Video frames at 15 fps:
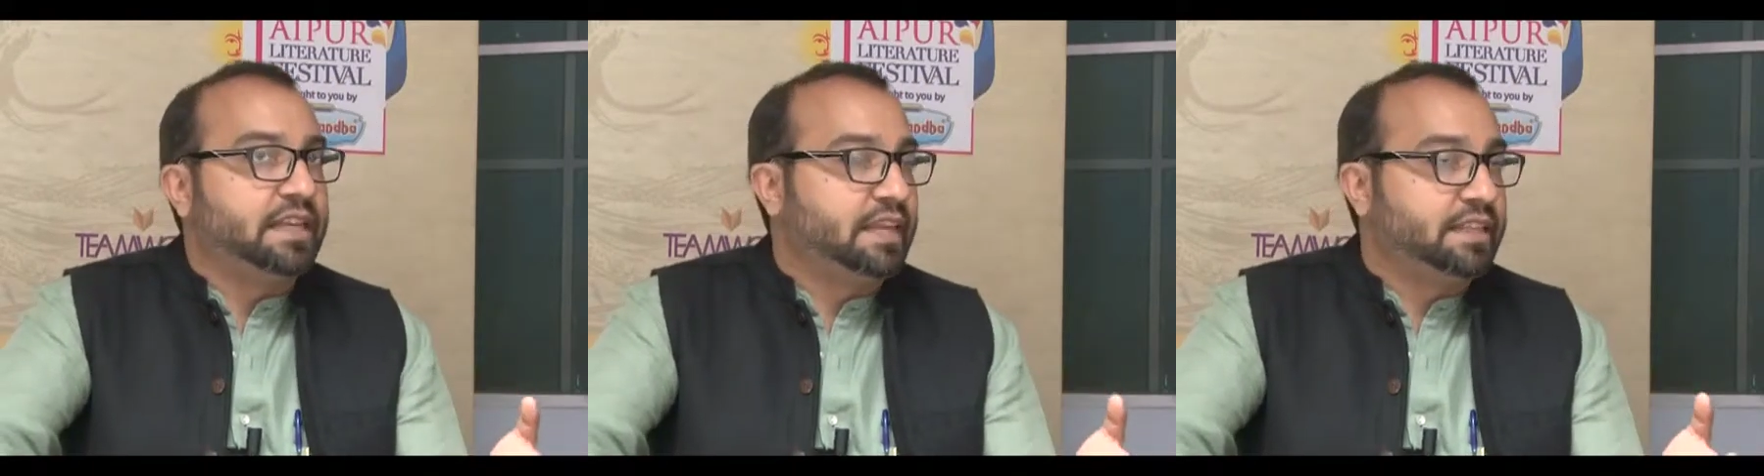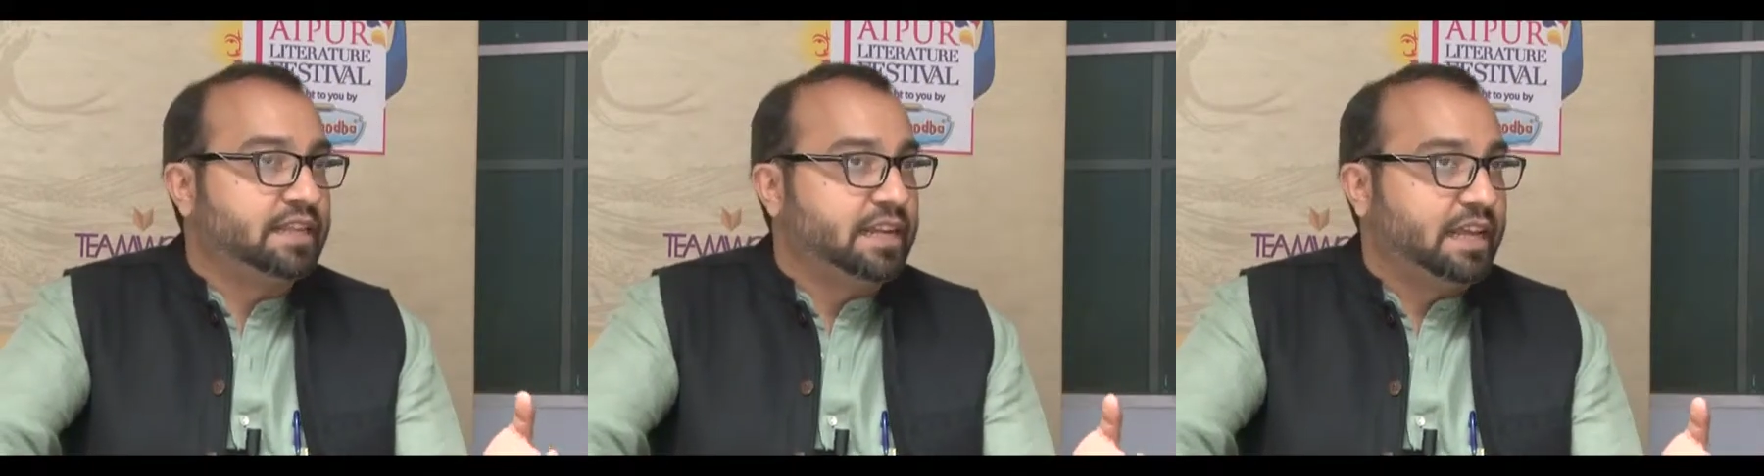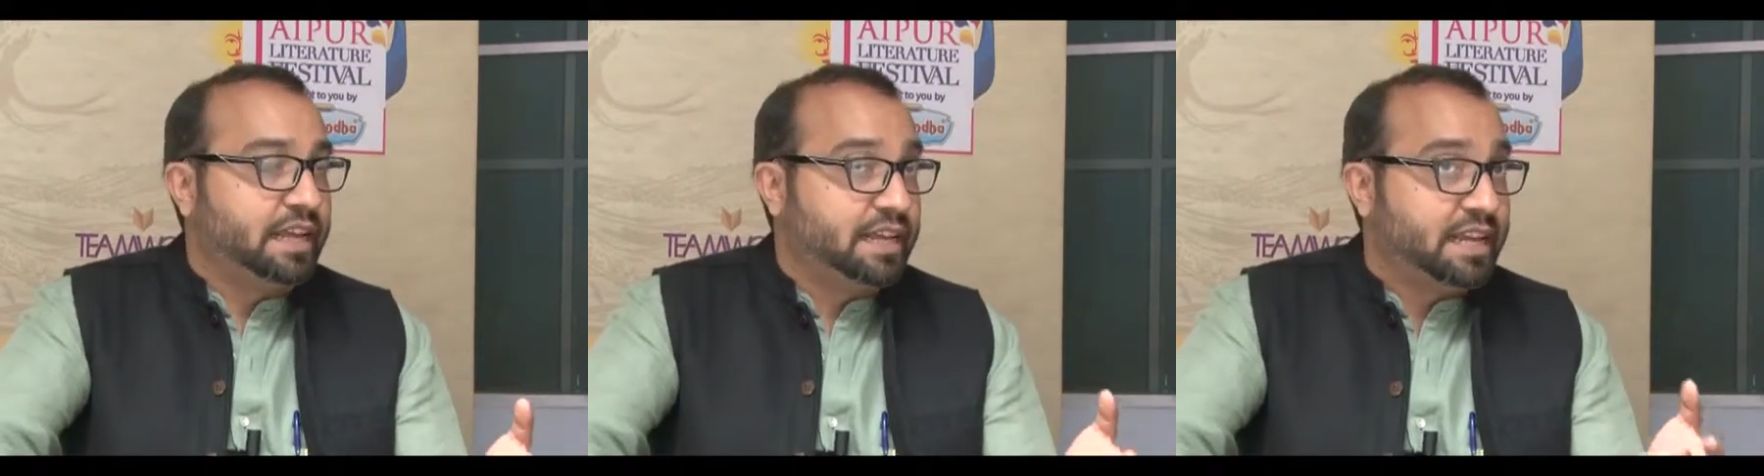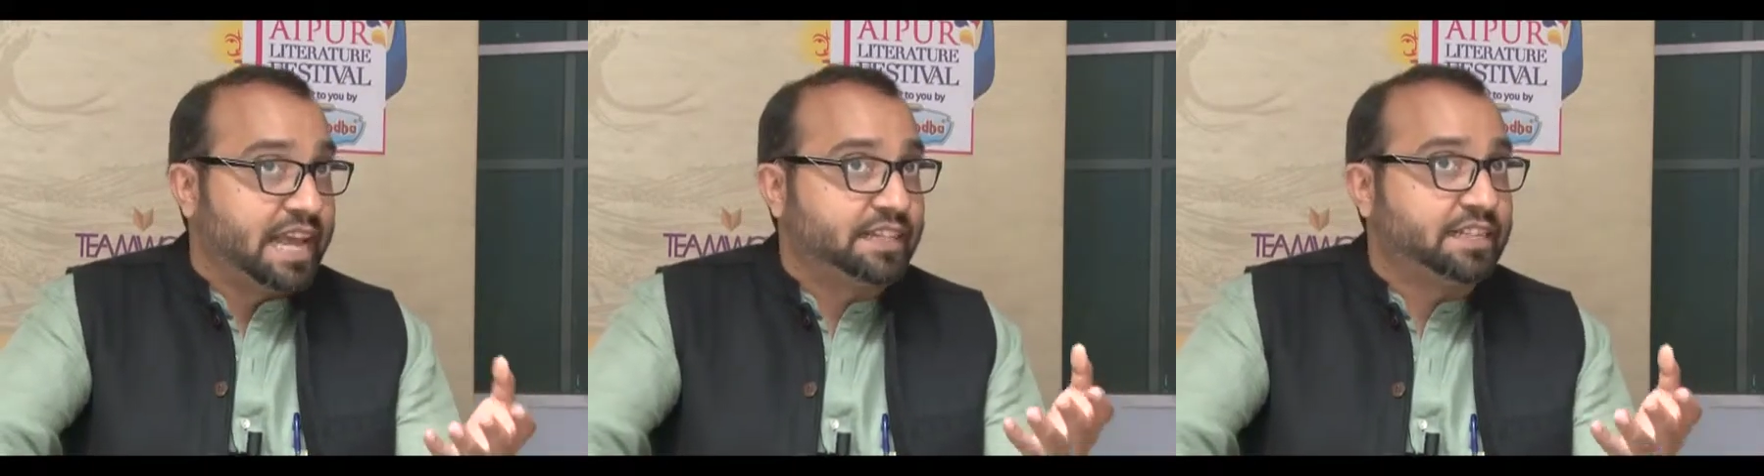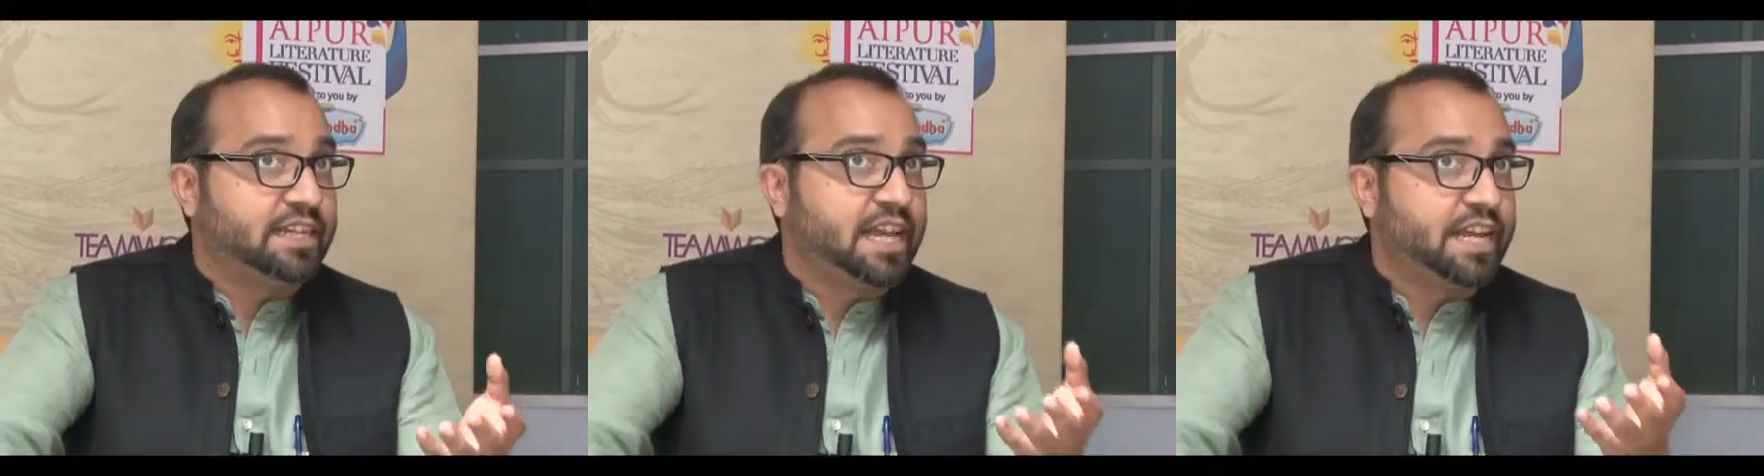in, in
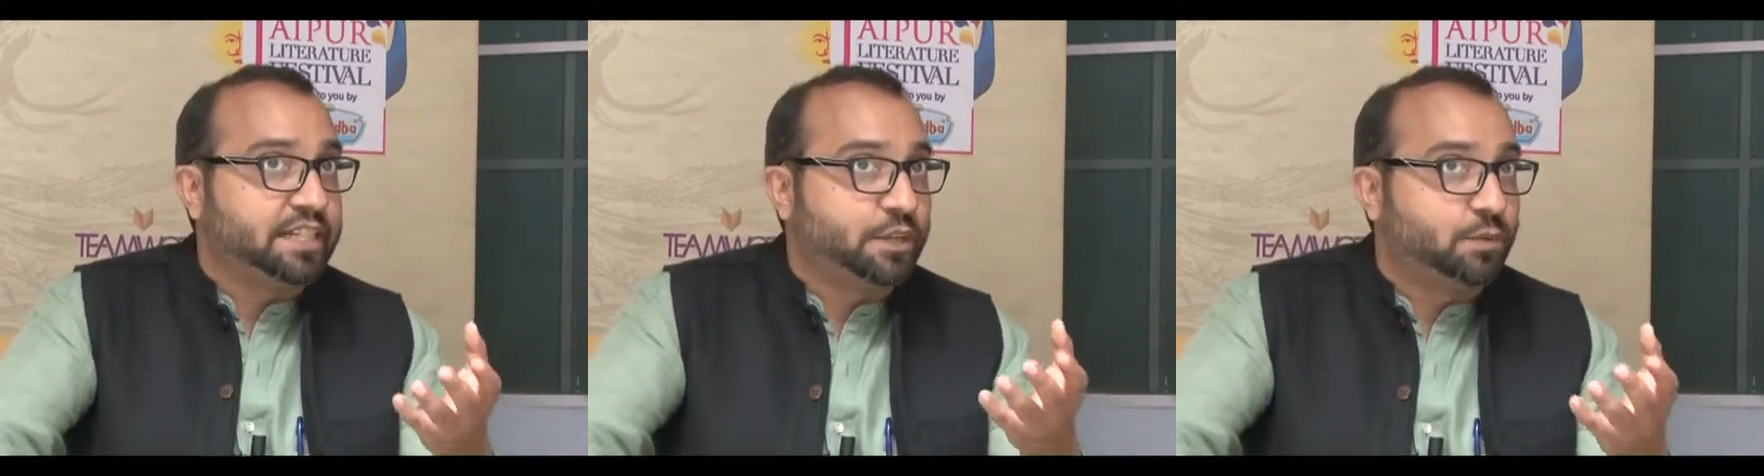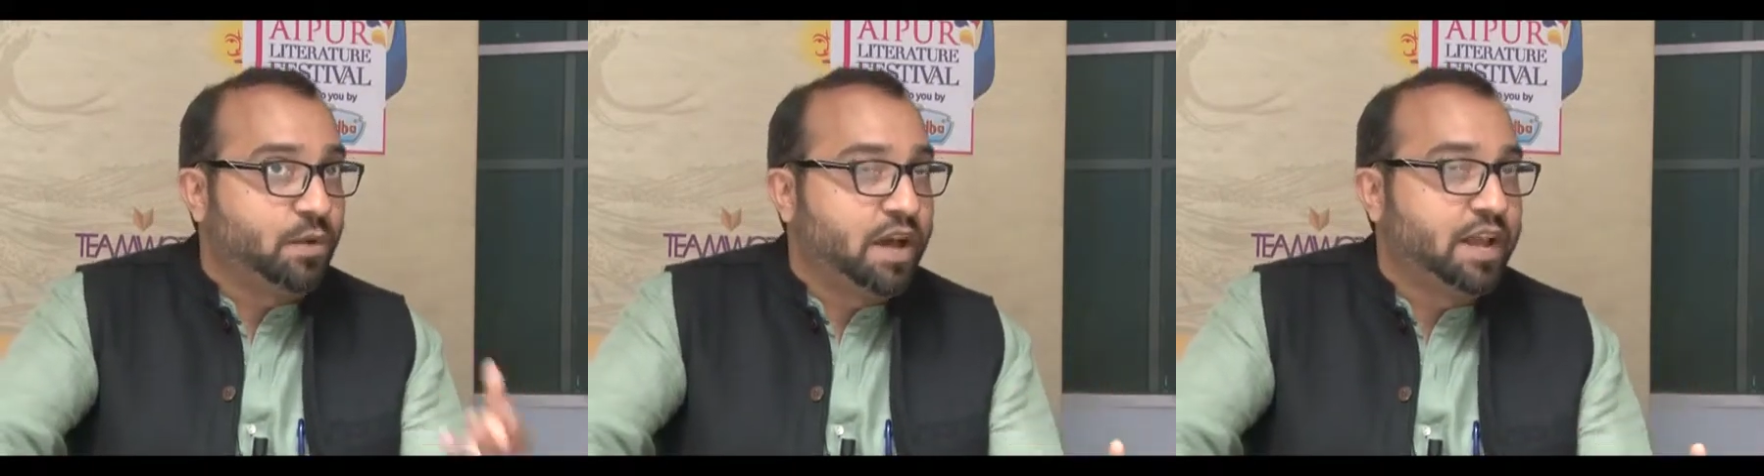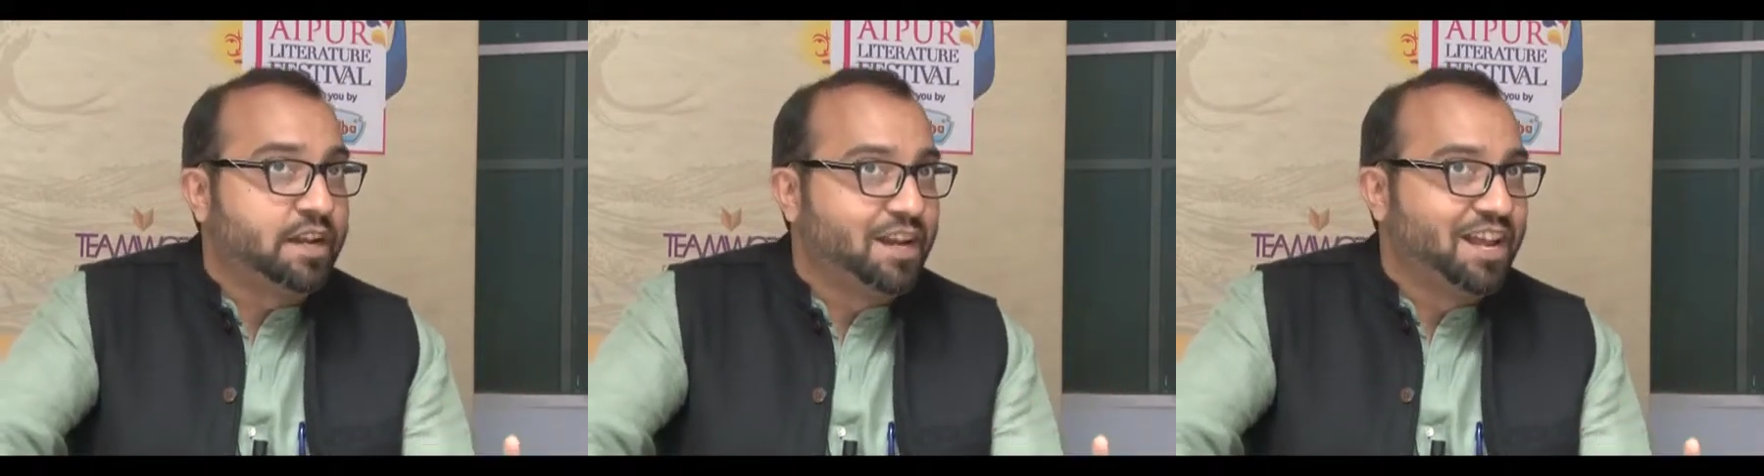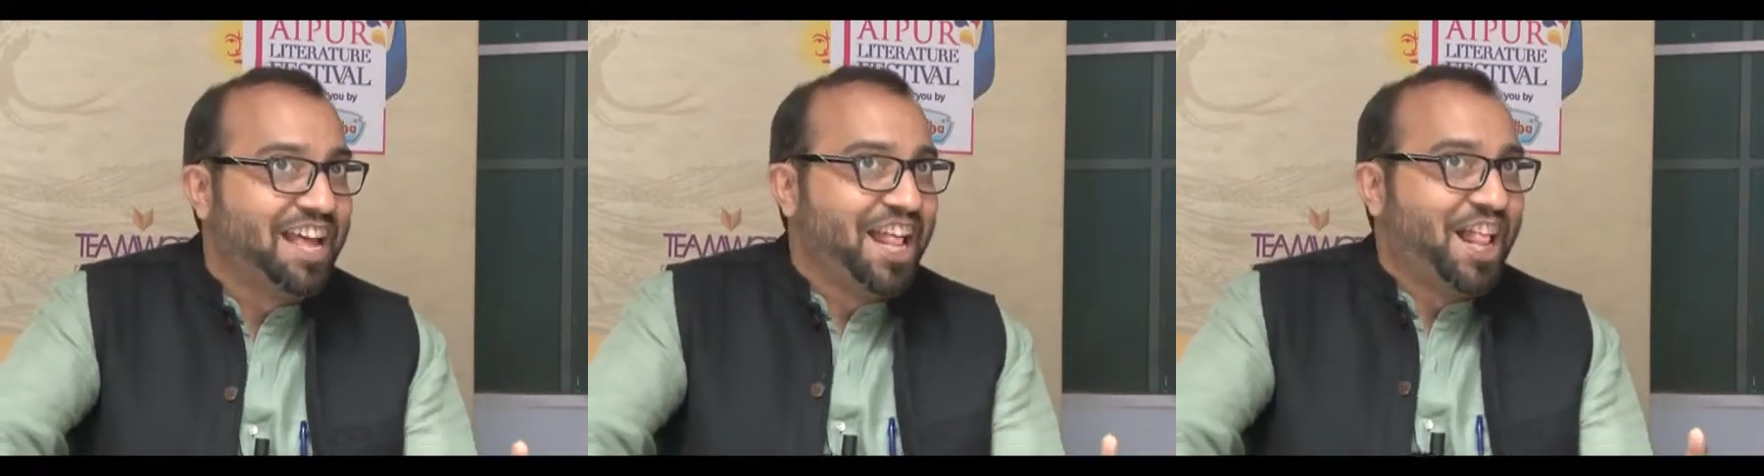nineteen ninety-one